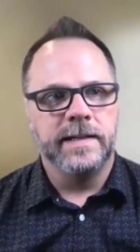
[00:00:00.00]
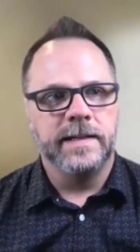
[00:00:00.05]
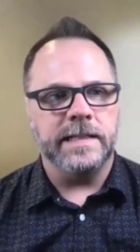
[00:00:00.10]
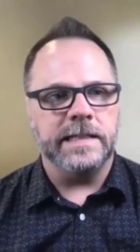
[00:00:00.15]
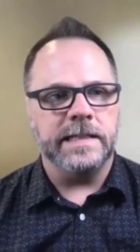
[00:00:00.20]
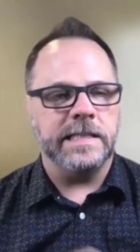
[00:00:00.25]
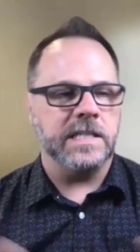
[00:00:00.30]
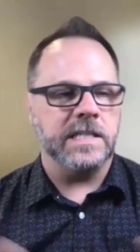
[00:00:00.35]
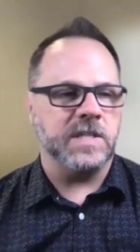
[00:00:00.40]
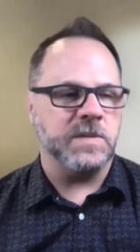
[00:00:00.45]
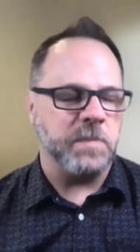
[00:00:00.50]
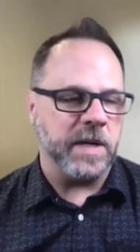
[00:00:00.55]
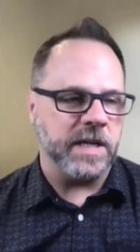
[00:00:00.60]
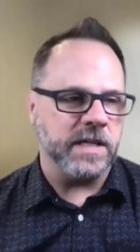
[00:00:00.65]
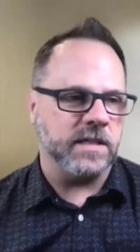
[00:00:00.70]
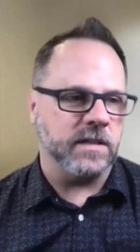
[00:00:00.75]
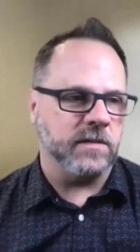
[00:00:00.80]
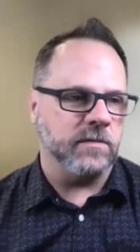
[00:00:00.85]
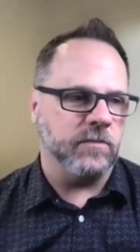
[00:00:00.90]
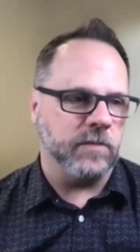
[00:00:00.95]
in the
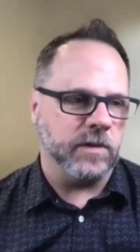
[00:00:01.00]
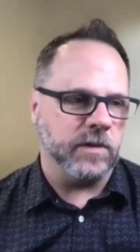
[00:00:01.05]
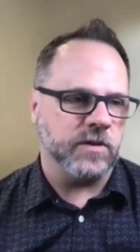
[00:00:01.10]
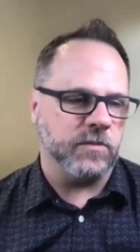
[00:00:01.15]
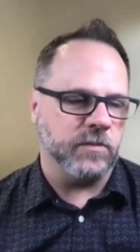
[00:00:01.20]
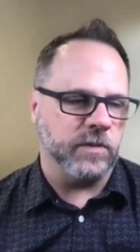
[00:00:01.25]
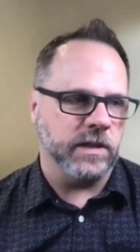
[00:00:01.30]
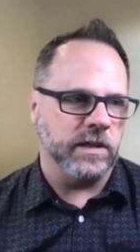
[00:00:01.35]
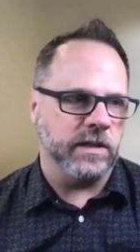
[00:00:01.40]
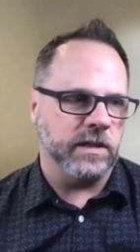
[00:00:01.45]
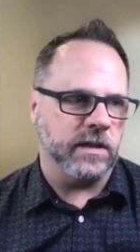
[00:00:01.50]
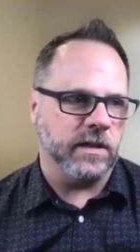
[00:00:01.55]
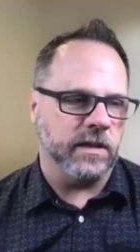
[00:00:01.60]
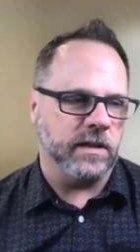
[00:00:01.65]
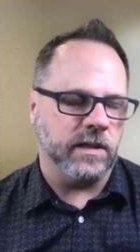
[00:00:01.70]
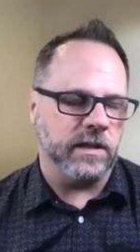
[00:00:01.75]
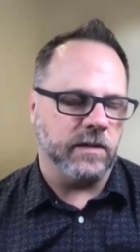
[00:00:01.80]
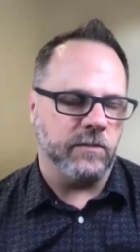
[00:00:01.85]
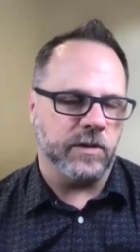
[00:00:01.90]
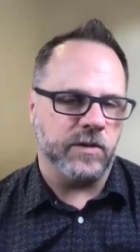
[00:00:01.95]
space in which we
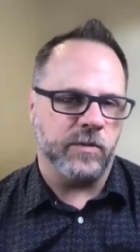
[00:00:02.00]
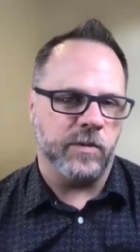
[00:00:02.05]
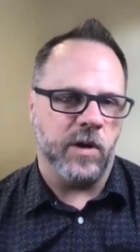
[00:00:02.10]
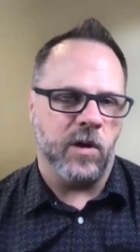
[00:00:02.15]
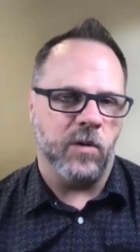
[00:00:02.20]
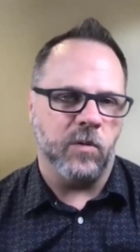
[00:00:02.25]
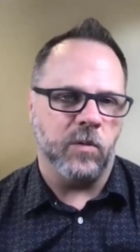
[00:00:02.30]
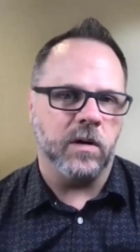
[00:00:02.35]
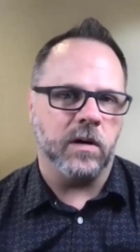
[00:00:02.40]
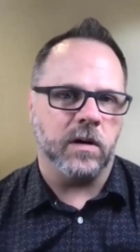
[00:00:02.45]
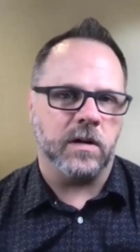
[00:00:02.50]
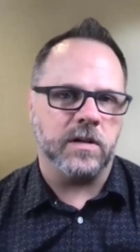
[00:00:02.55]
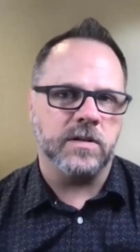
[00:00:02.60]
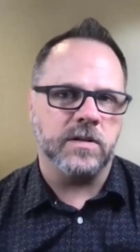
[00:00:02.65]
all work.